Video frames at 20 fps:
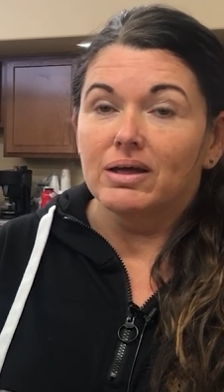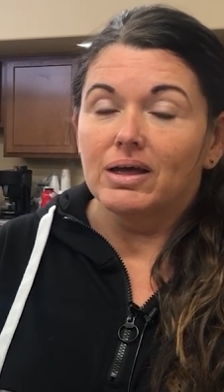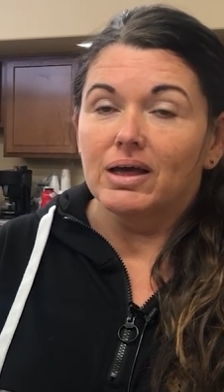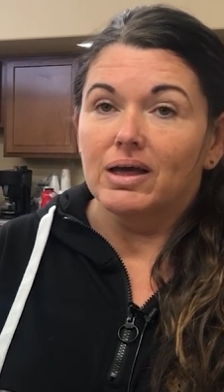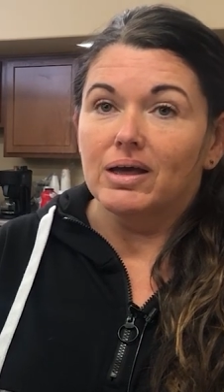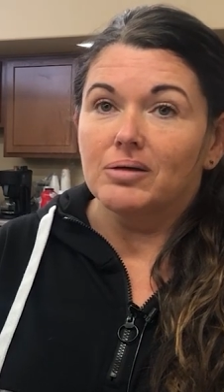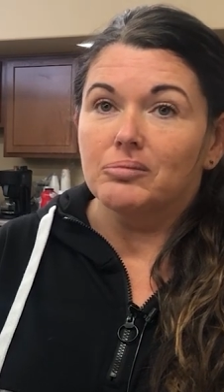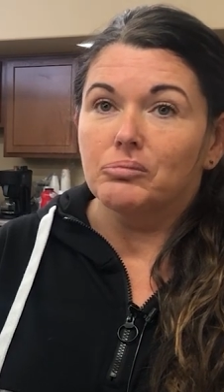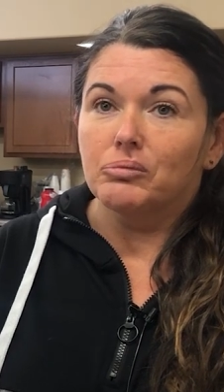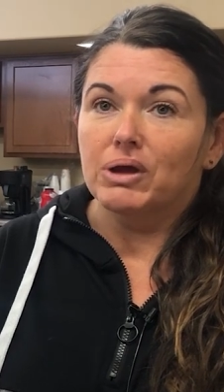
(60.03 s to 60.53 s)

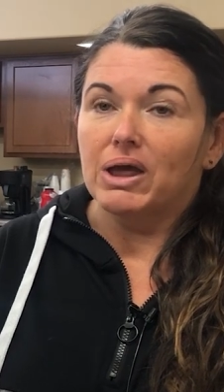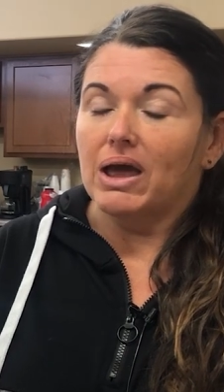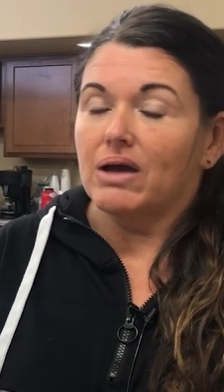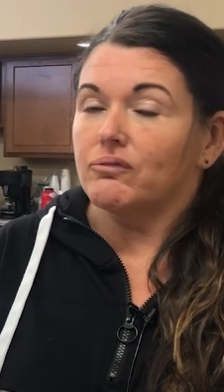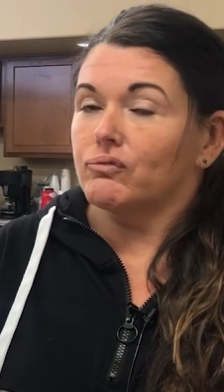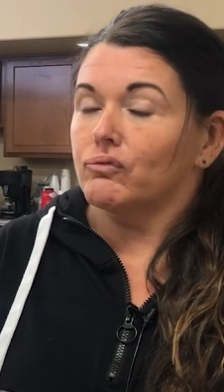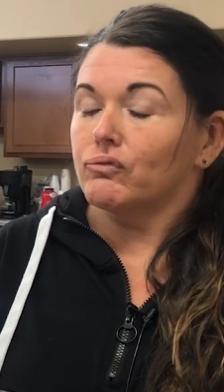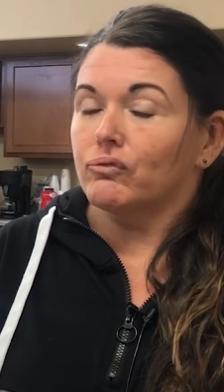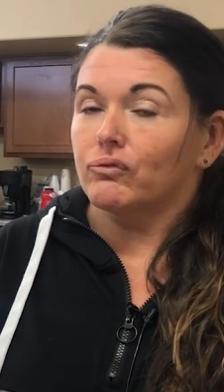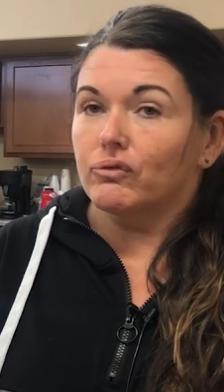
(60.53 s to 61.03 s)
We
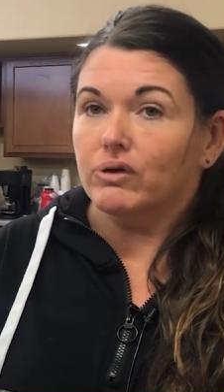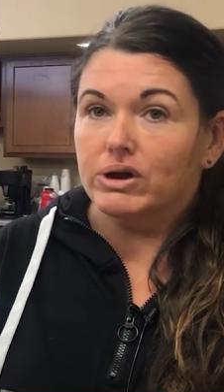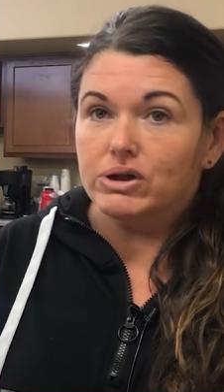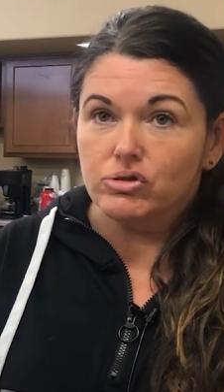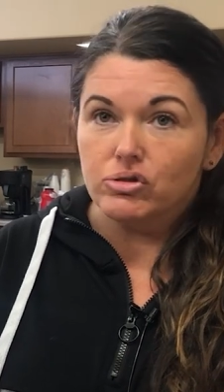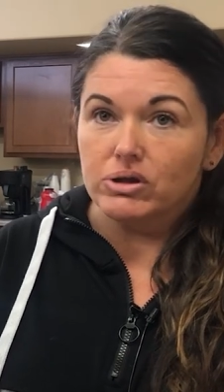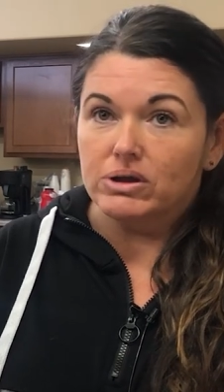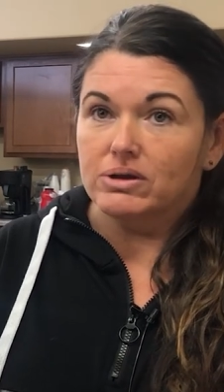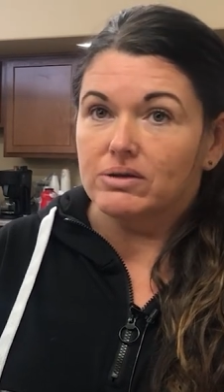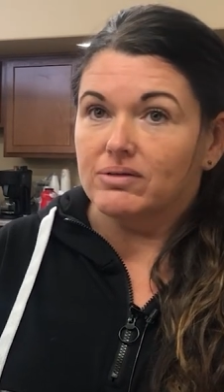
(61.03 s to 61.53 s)
have
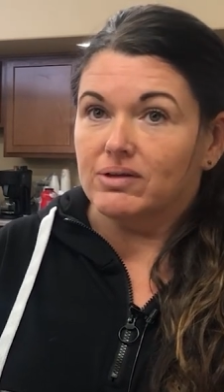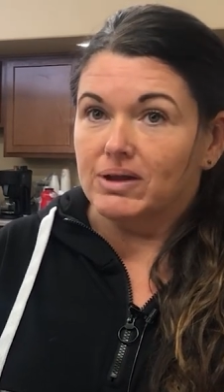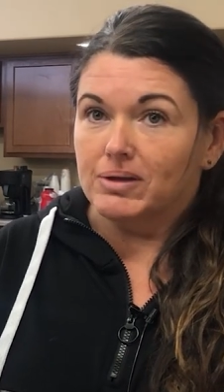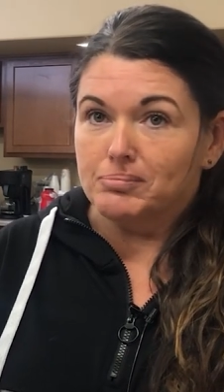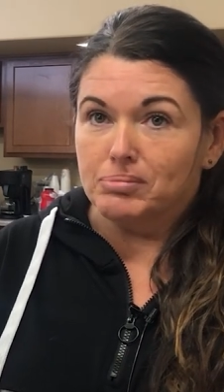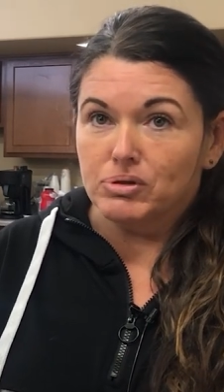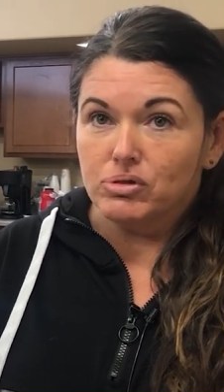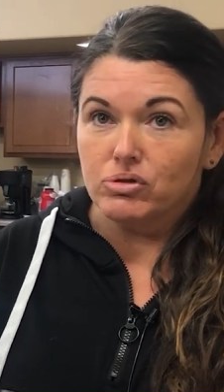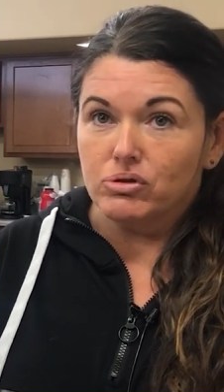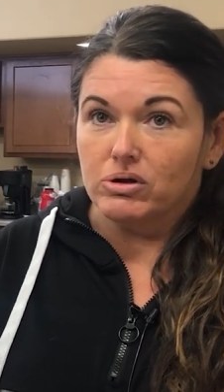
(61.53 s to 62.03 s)
frigid
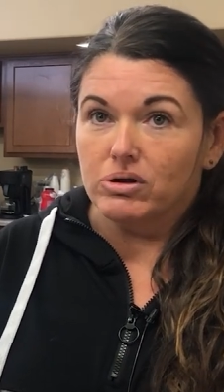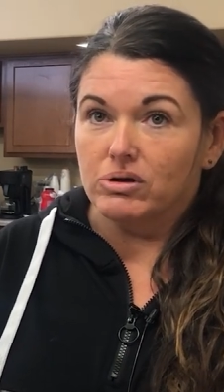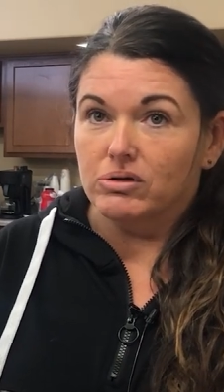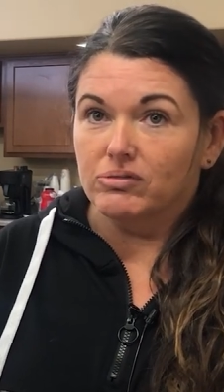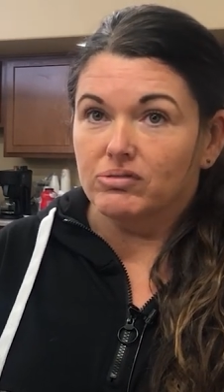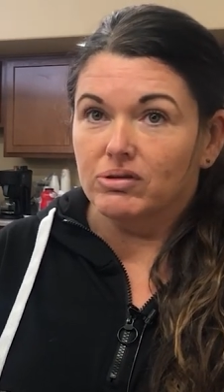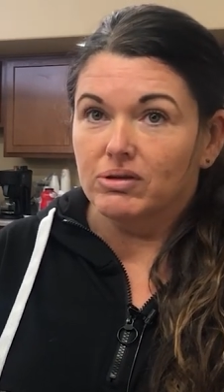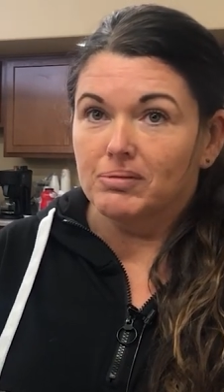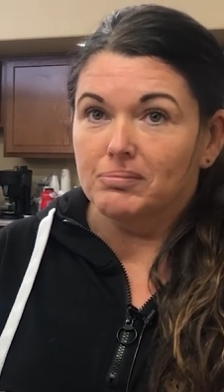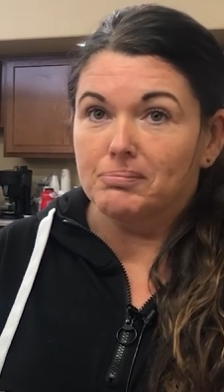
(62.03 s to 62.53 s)

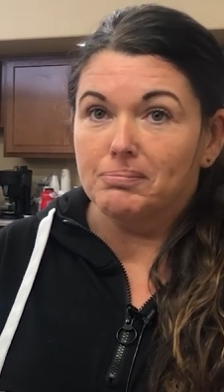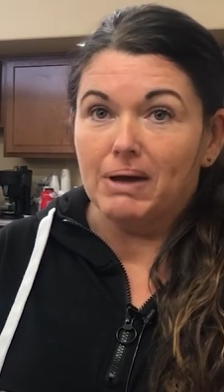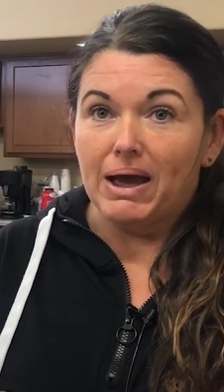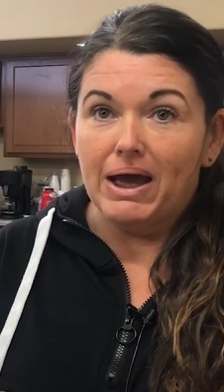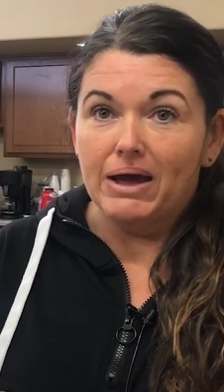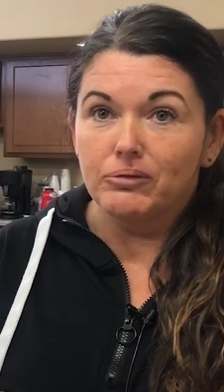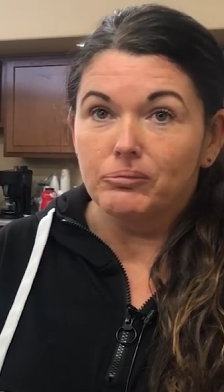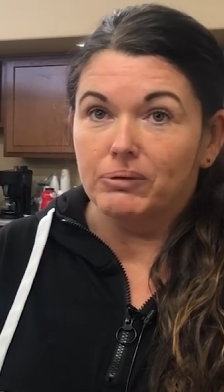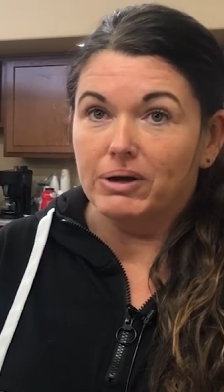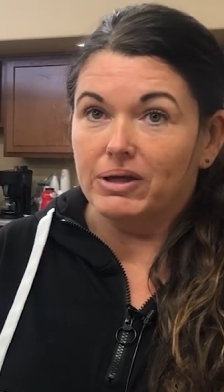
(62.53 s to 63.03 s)
temperatures,
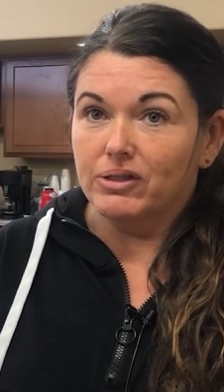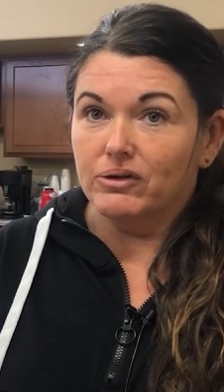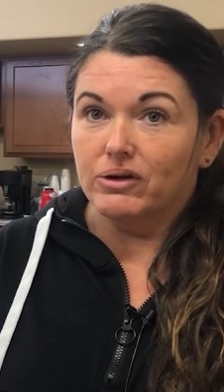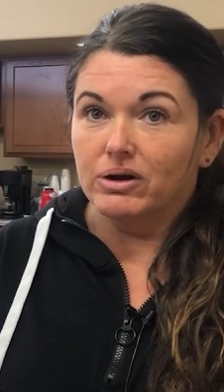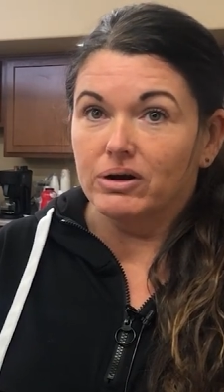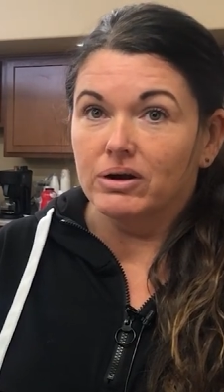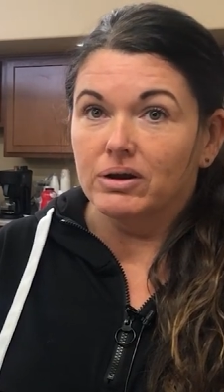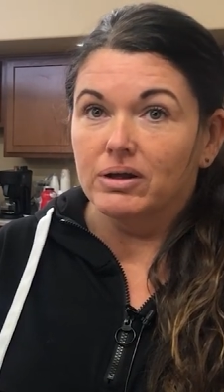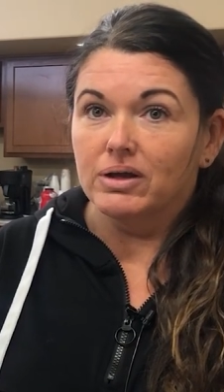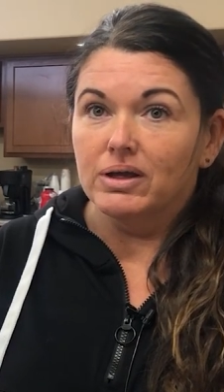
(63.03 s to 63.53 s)
bad
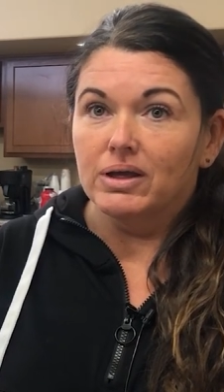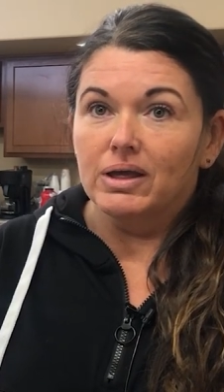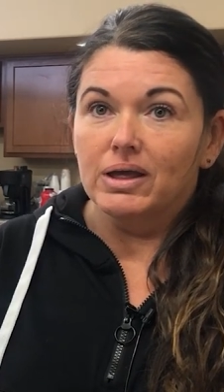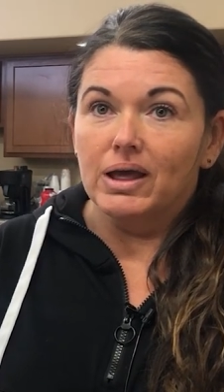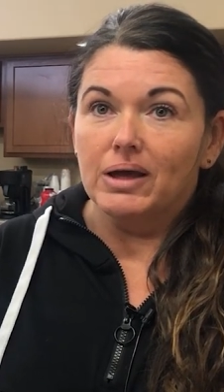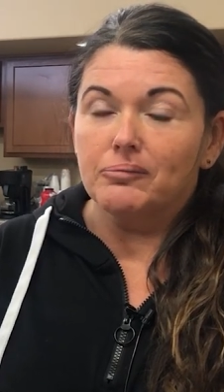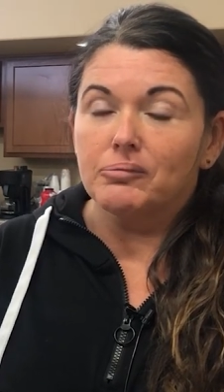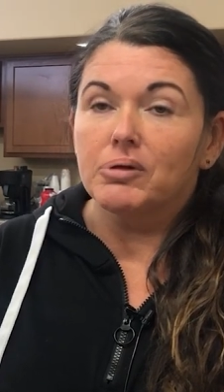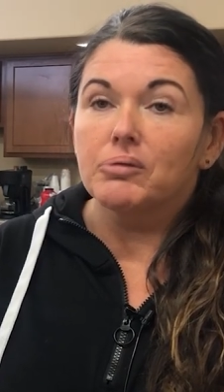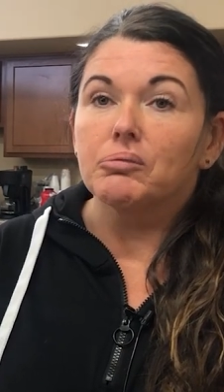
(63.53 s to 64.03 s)
weather, and we